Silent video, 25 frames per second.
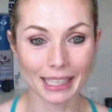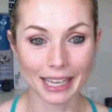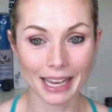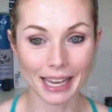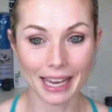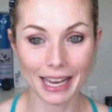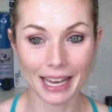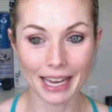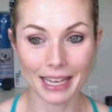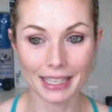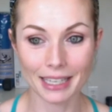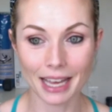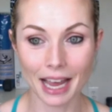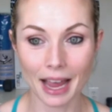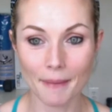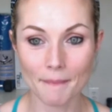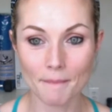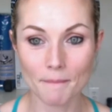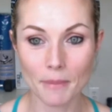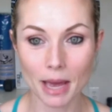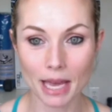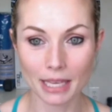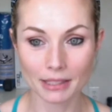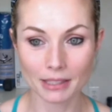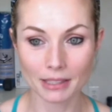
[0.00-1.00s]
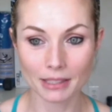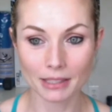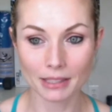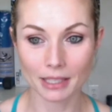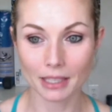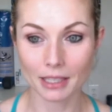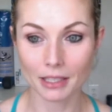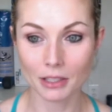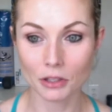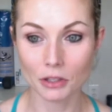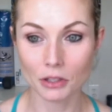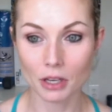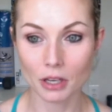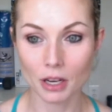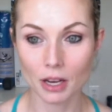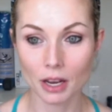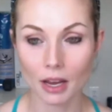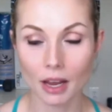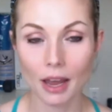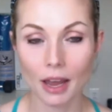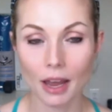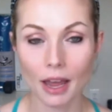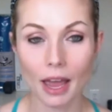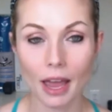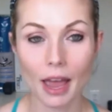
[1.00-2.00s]
and I messaged
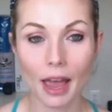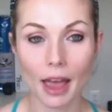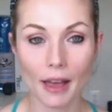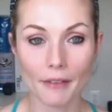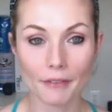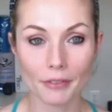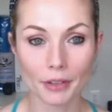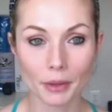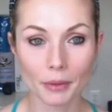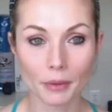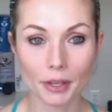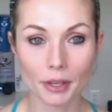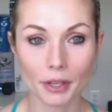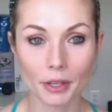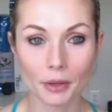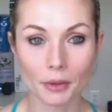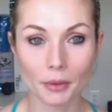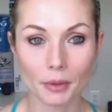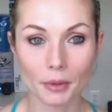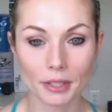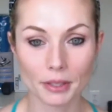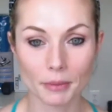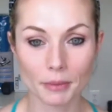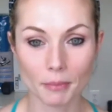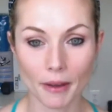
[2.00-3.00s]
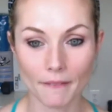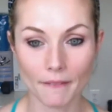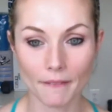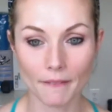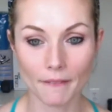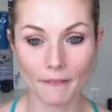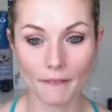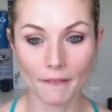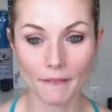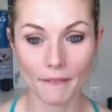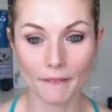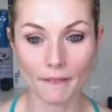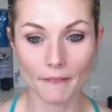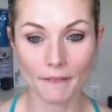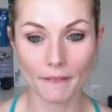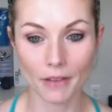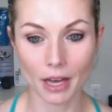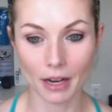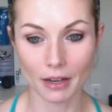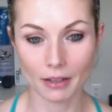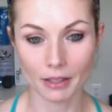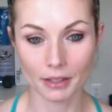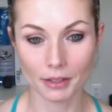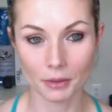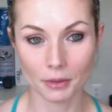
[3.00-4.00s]
everyone who was in my
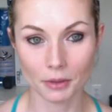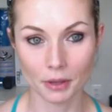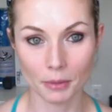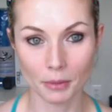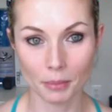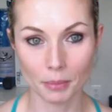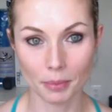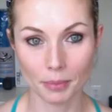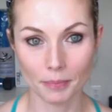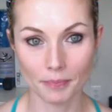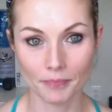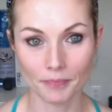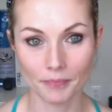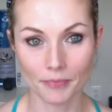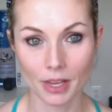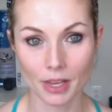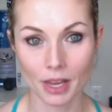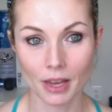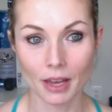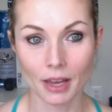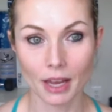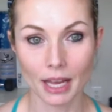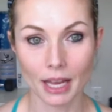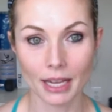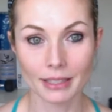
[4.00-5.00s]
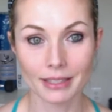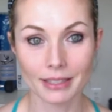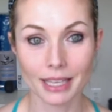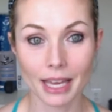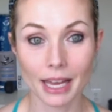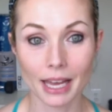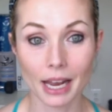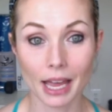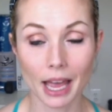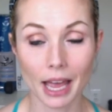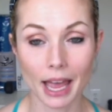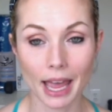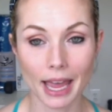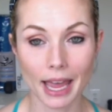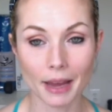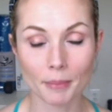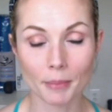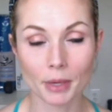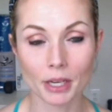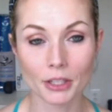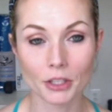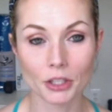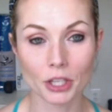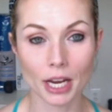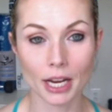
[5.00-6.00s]
veterans group and said, hey, I'm going
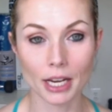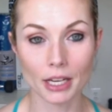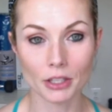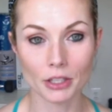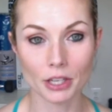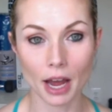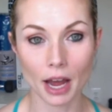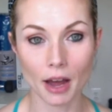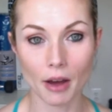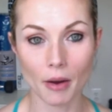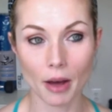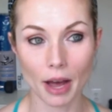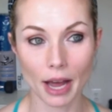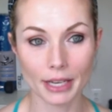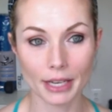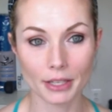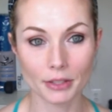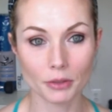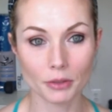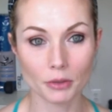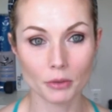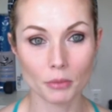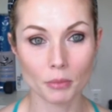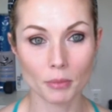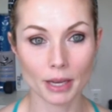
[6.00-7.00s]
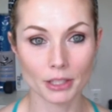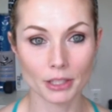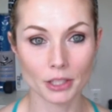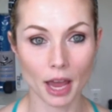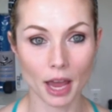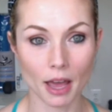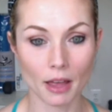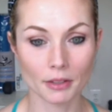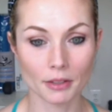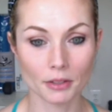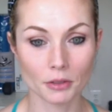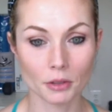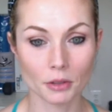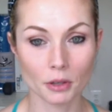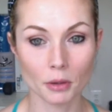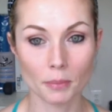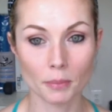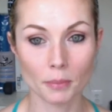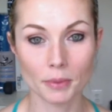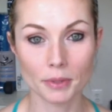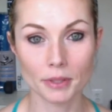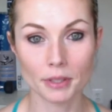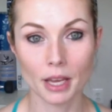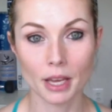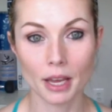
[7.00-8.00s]
to change how I do my challenge
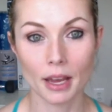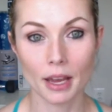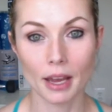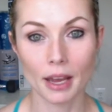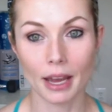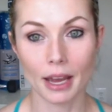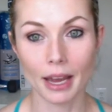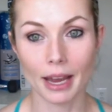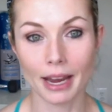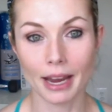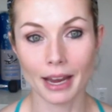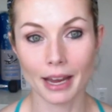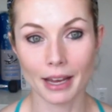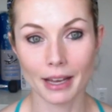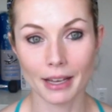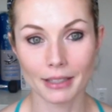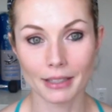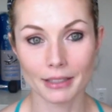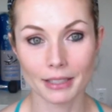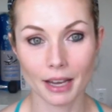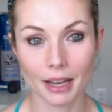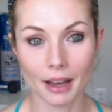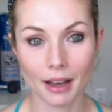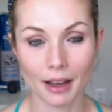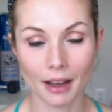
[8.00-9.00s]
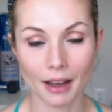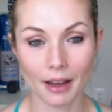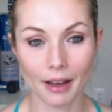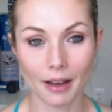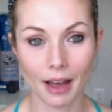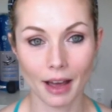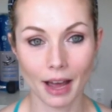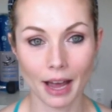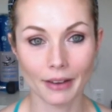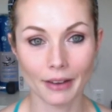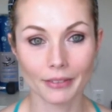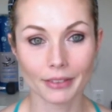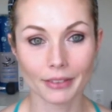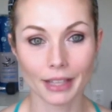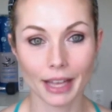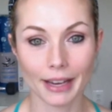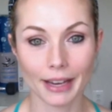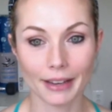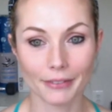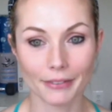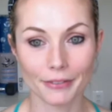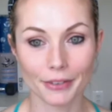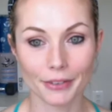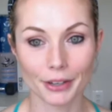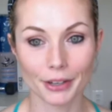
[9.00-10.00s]
groups. And I would like
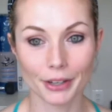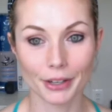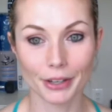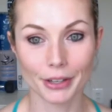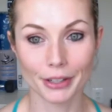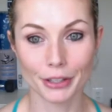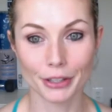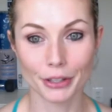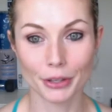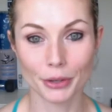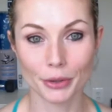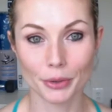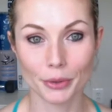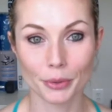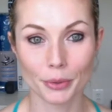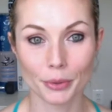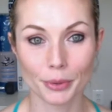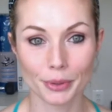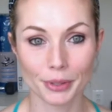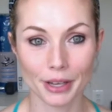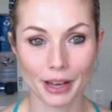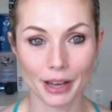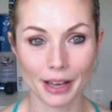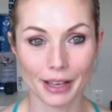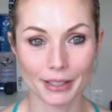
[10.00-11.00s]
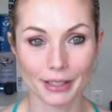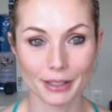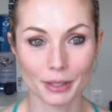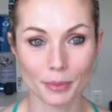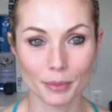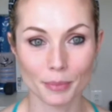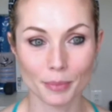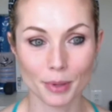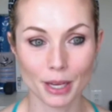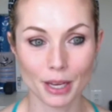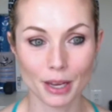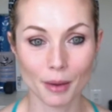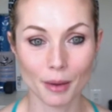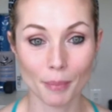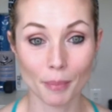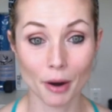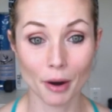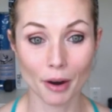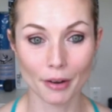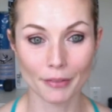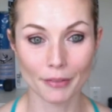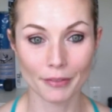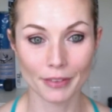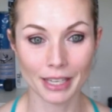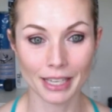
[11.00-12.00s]
for you to be a
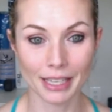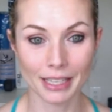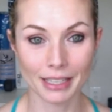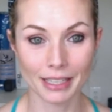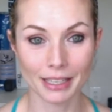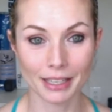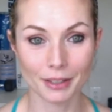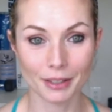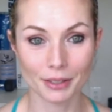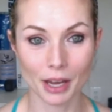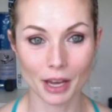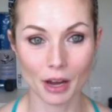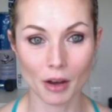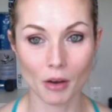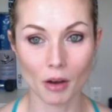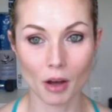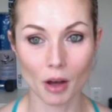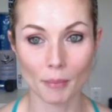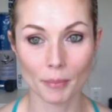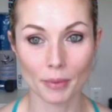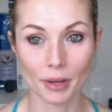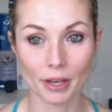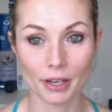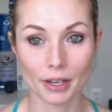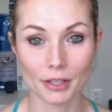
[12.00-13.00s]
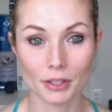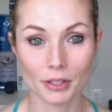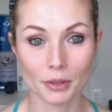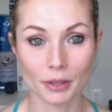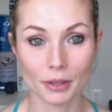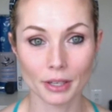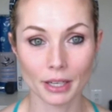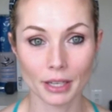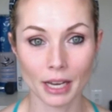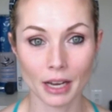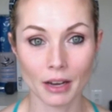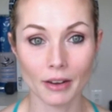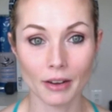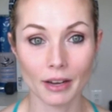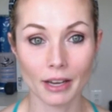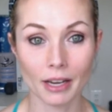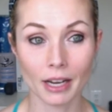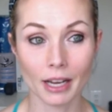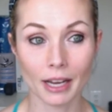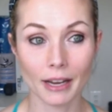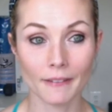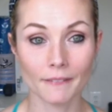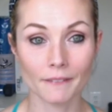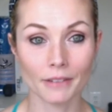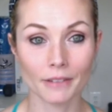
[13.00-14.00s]
part of it. And here's how I'm going to do it now. And
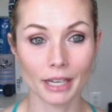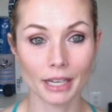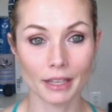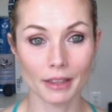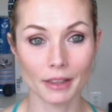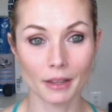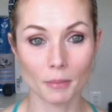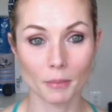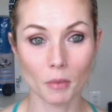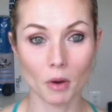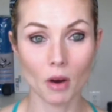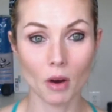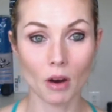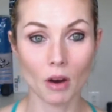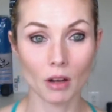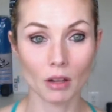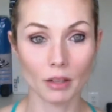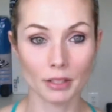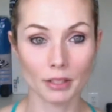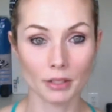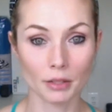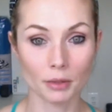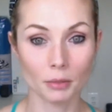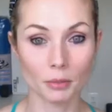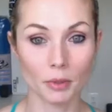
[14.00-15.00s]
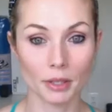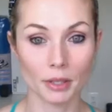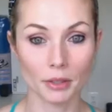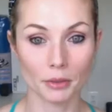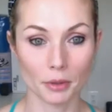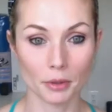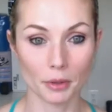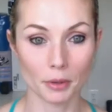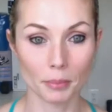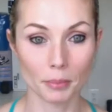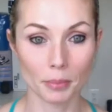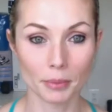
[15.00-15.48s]
I invited them all into one group.